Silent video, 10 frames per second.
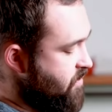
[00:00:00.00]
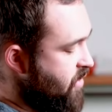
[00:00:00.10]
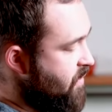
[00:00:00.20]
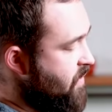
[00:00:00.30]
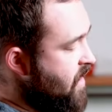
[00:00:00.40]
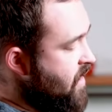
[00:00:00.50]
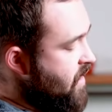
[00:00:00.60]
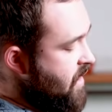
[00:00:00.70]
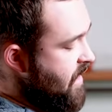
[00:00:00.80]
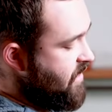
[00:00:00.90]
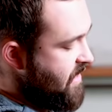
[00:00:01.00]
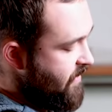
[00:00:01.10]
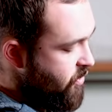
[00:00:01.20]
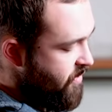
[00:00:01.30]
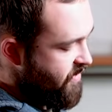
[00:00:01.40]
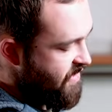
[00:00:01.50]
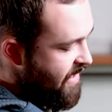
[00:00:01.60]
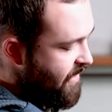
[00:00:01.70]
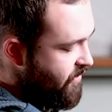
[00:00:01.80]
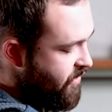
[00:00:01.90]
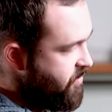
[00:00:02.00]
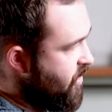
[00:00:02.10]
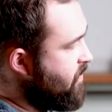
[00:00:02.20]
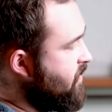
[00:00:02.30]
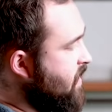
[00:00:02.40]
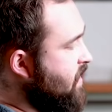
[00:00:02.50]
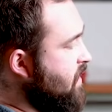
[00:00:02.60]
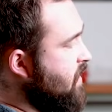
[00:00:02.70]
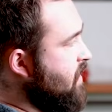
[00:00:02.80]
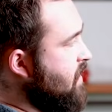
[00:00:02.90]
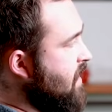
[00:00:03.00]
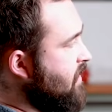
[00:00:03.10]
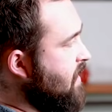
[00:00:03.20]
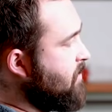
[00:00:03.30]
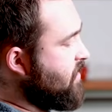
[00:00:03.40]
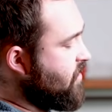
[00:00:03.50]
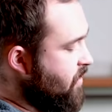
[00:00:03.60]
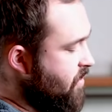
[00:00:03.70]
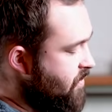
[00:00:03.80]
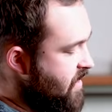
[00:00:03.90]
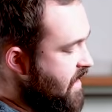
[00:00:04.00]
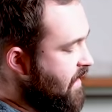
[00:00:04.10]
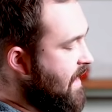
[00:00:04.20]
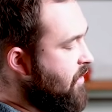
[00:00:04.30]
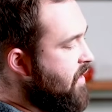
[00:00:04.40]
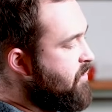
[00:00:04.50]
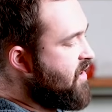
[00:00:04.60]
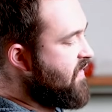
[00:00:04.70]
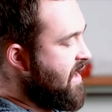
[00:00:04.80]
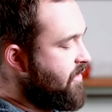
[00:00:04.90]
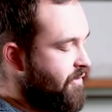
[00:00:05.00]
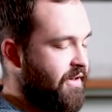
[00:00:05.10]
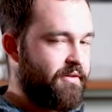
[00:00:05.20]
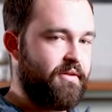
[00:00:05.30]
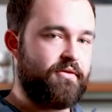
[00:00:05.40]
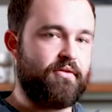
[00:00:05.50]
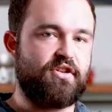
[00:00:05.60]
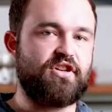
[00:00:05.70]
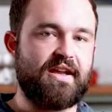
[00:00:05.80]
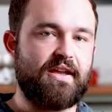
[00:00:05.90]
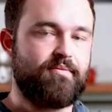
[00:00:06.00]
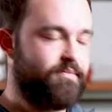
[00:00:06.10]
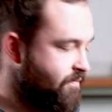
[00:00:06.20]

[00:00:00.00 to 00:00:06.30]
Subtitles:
to the bottom and just have a little bit of retaining on the bottom, clip at the top and allow a bit of airflow through the jacket.